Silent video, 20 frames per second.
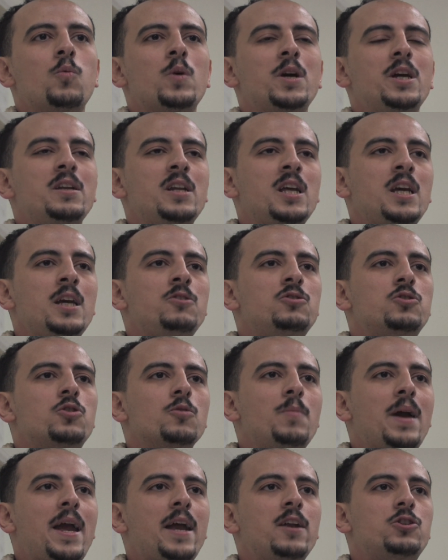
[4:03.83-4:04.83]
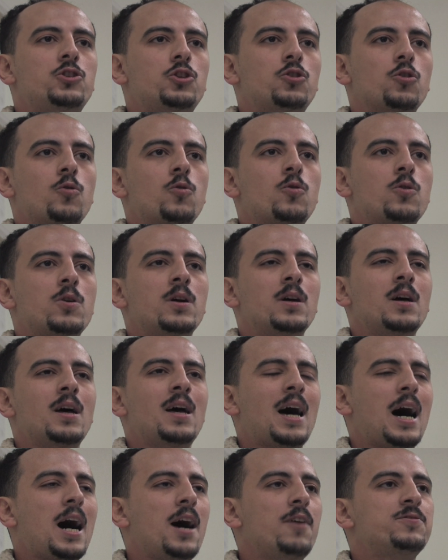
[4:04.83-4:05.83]
We need to make sure,
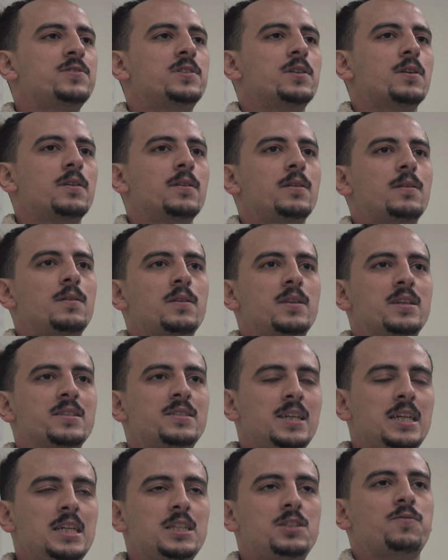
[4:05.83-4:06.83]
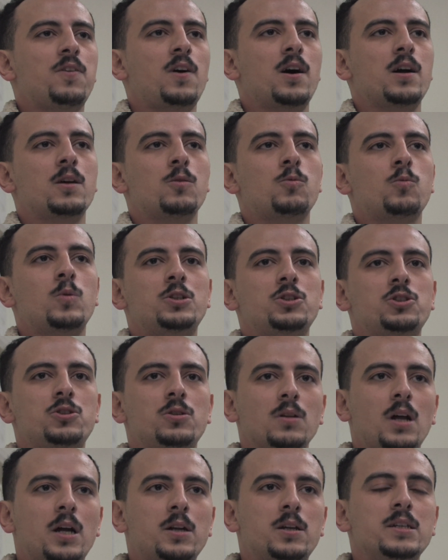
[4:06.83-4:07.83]
after the ceasefire,
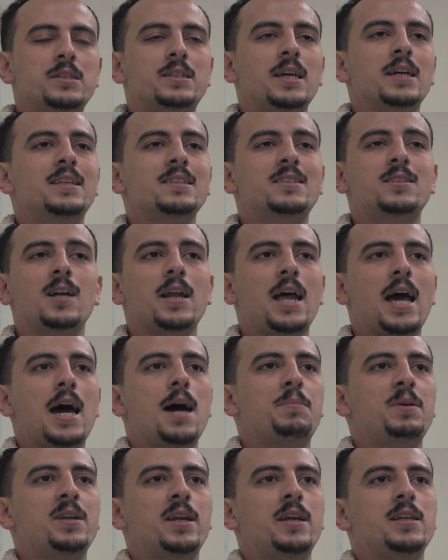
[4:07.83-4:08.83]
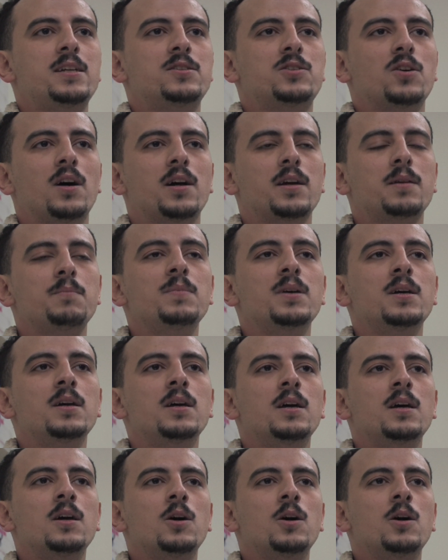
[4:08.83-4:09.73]
which, like you said, it's going to happen anytime,